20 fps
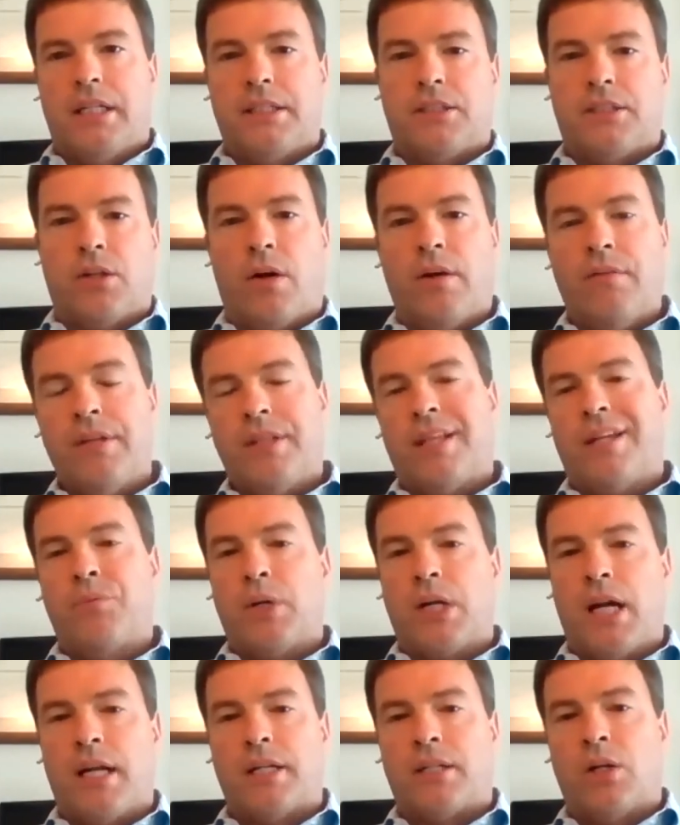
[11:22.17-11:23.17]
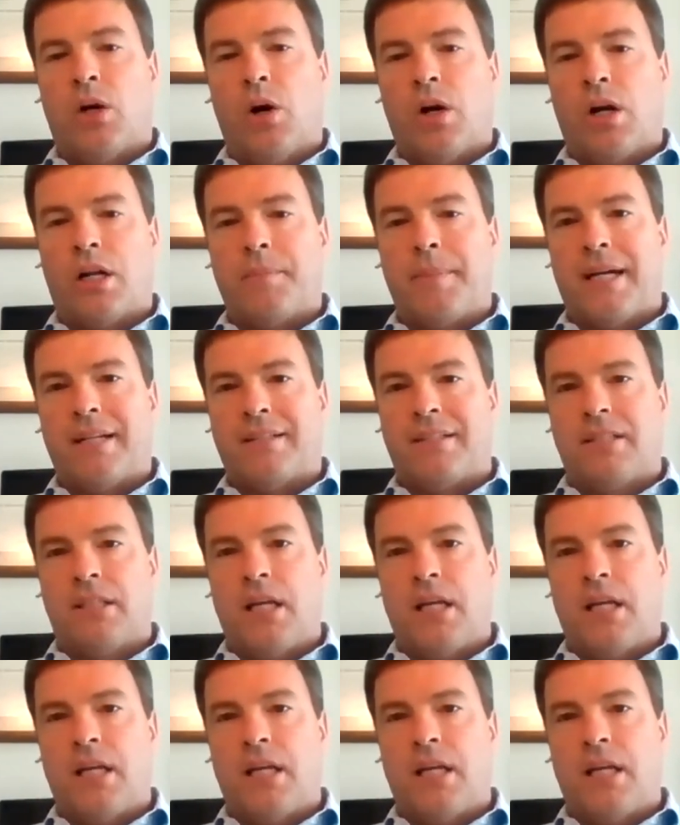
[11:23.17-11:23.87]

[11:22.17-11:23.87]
And so everything we're kind of talking about